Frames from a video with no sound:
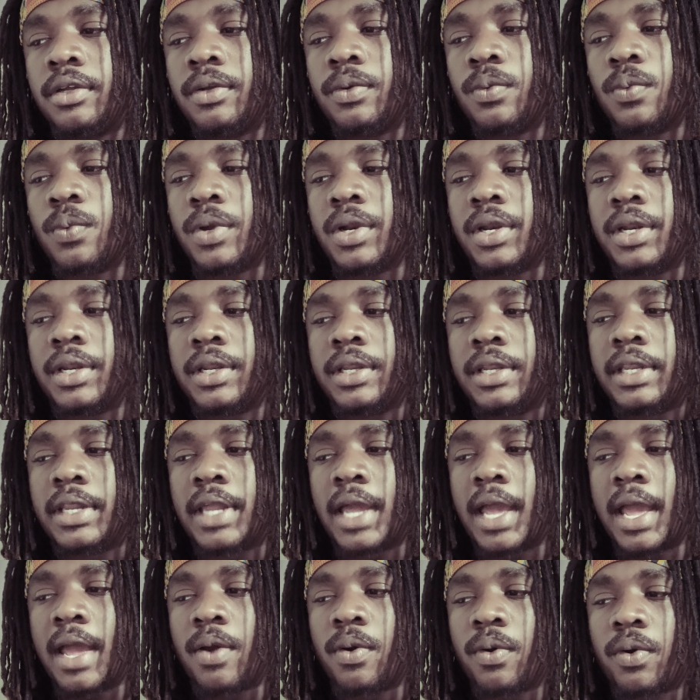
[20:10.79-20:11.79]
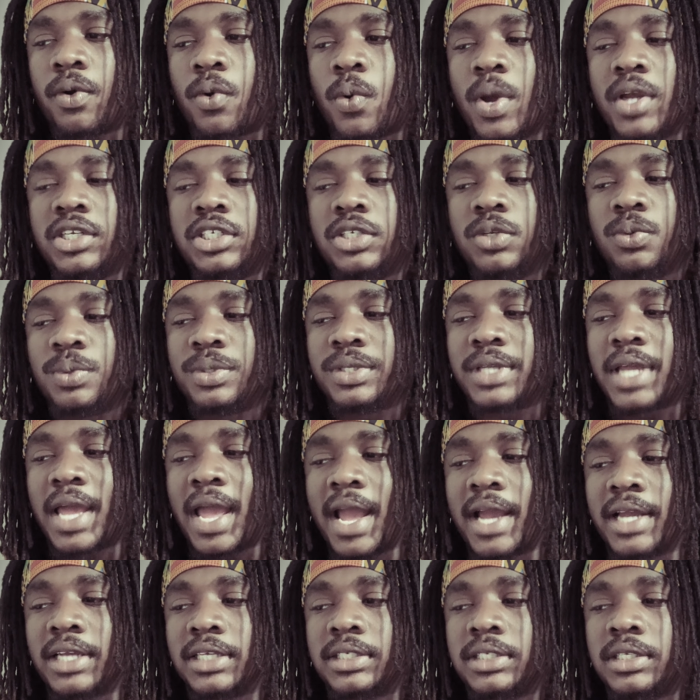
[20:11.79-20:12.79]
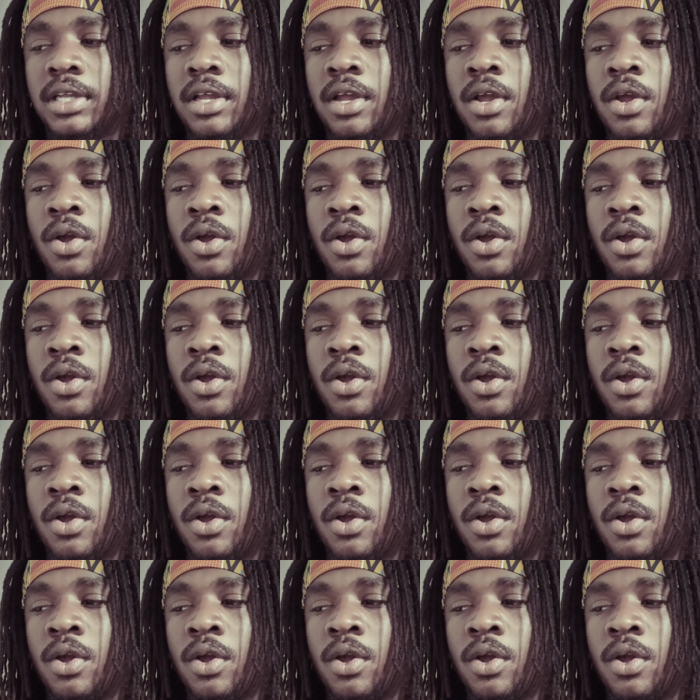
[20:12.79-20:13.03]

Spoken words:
when that question was asked,